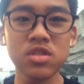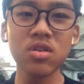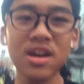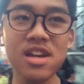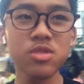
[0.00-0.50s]

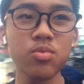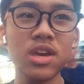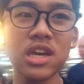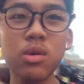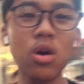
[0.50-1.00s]
So guys,
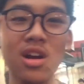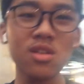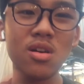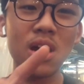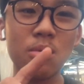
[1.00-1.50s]
we actually walk
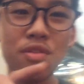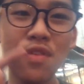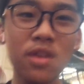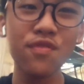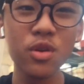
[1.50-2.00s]
around and we found a